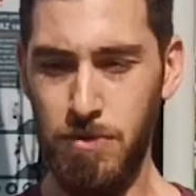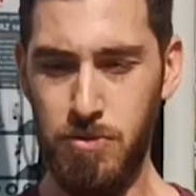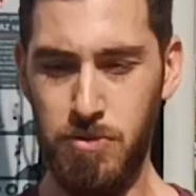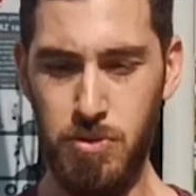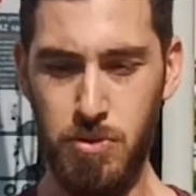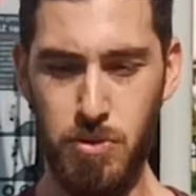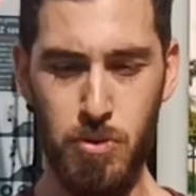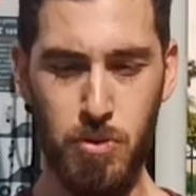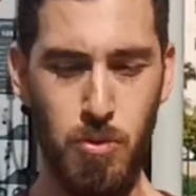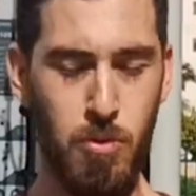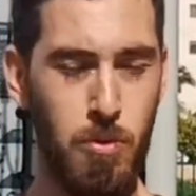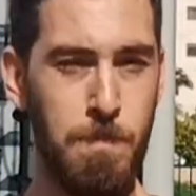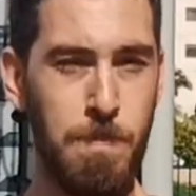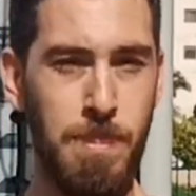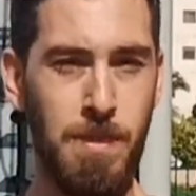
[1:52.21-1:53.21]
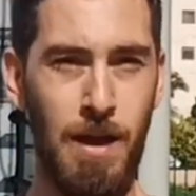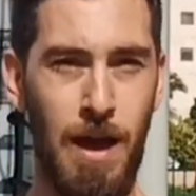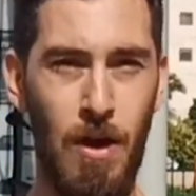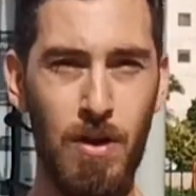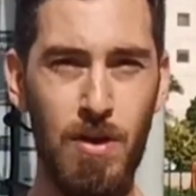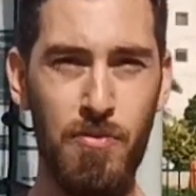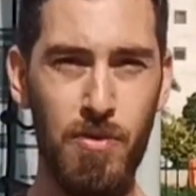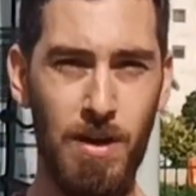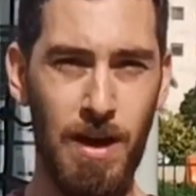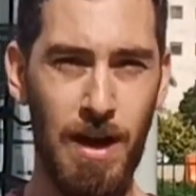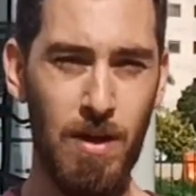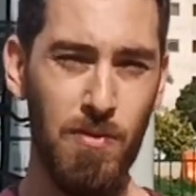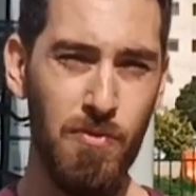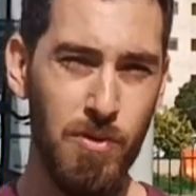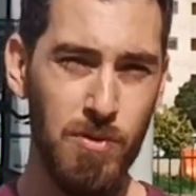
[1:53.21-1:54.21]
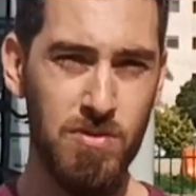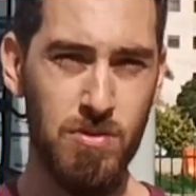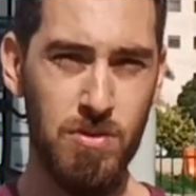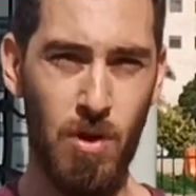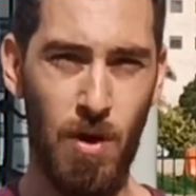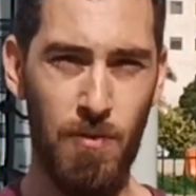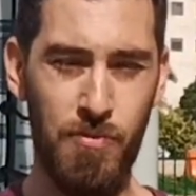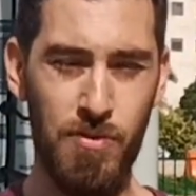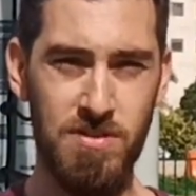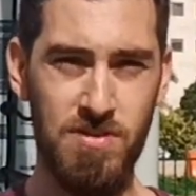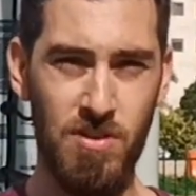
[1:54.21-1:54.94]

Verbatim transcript: to out of your out of your comfort